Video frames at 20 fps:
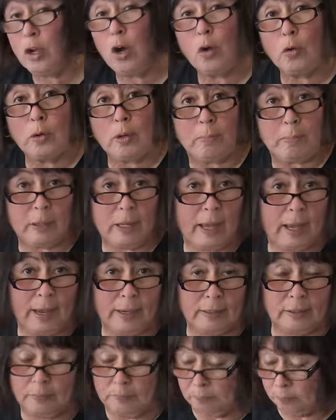Kona
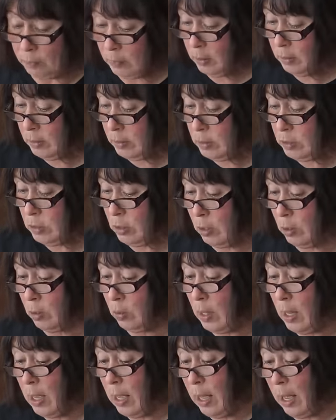Black.
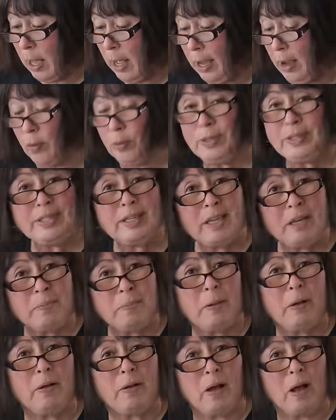So I always
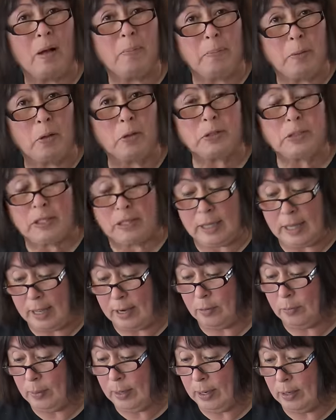keep a, a bolt of
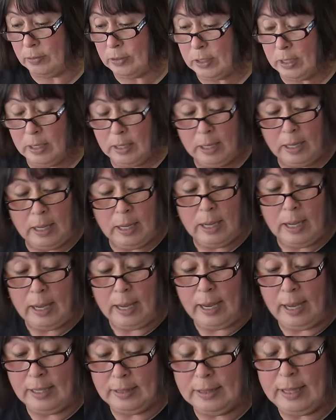that around.
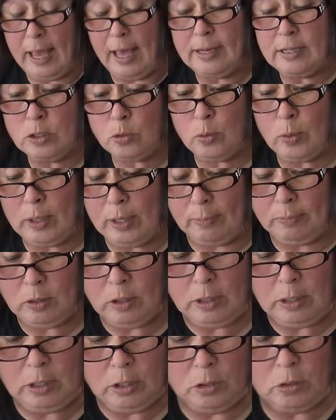And that is what I'm going to